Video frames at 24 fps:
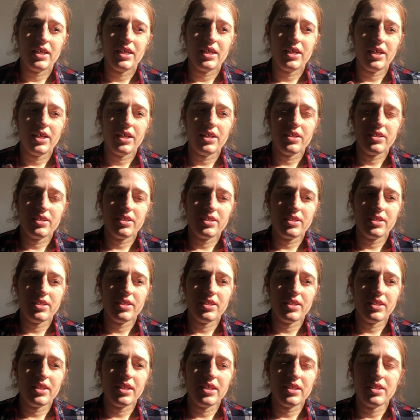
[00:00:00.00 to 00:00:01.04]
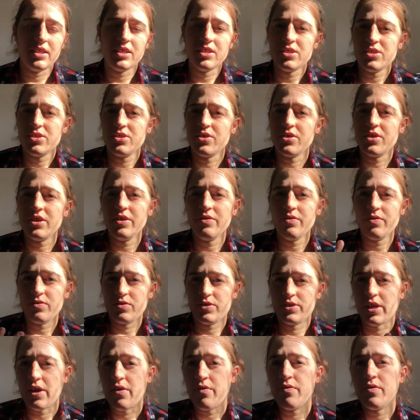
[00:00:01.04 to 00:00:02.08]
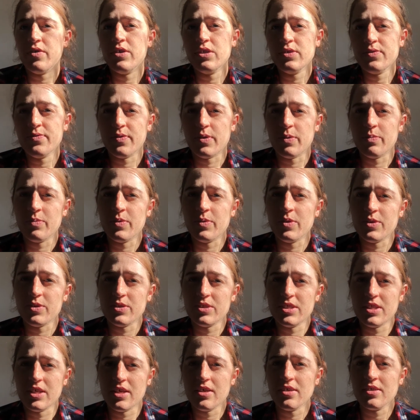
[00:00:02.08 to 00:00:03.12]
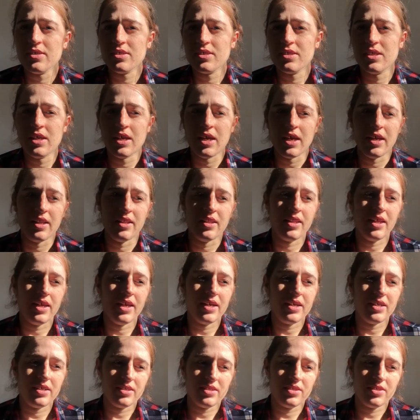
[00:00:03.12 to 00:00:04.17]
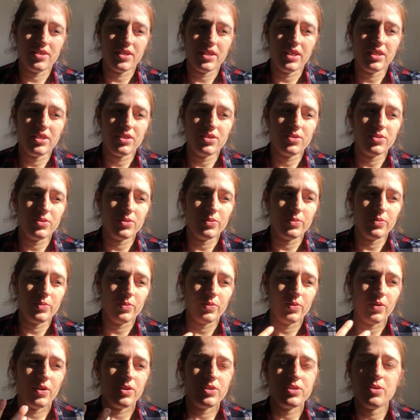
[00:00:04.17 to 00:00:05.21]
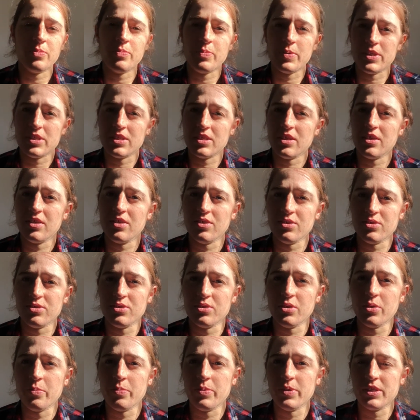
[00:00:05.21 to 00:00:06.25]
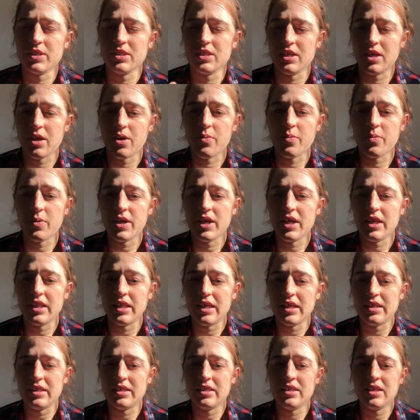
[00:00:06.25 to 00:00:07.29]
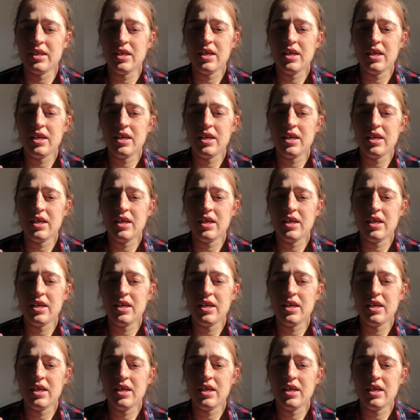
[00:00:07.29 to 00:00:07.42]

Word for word: it's the, the story suffers from those things and they are trying to also present those topics in a way that